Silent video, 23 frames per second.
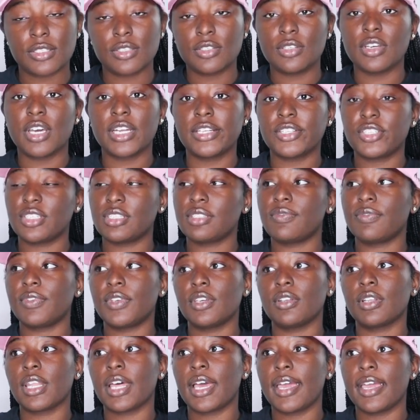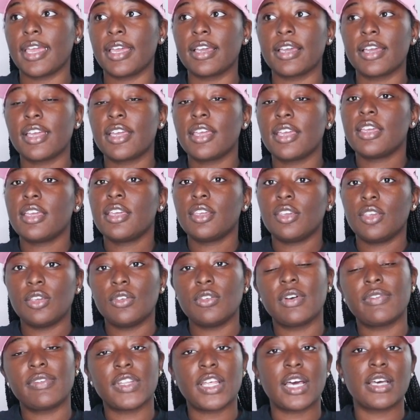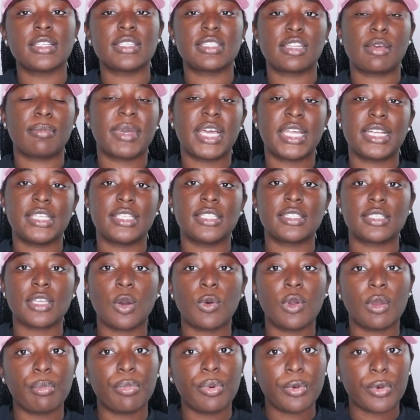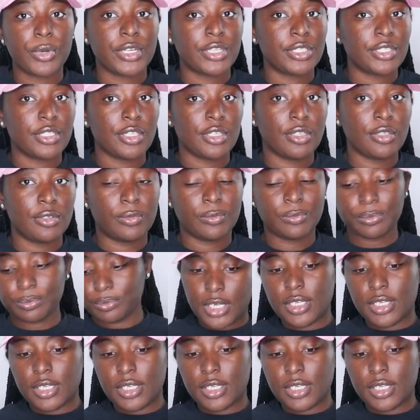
You're gonna just feel like you have lost somebody so important to you.